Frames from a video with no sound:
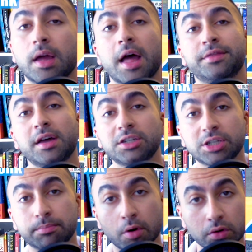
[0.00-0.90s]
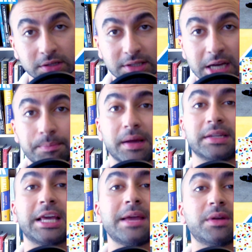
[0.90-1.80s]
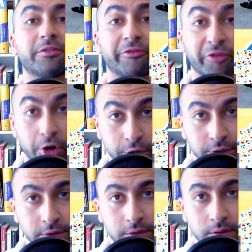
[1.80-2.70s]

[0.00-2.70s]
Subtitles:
And then she broke the tape and came in first.